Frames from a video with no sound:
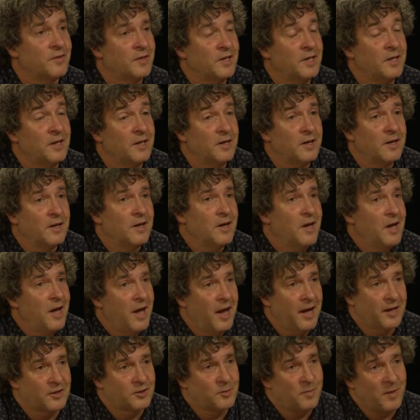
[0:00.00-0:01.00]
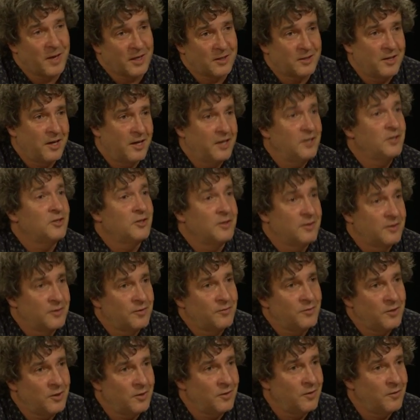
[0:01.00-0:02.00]
The expectations
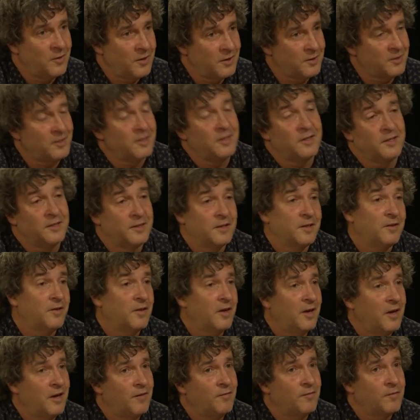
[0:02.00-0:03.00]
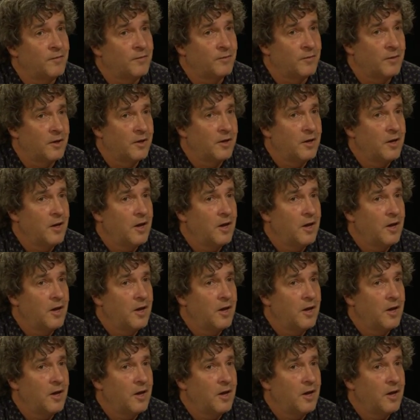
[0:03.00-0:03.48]
of universities and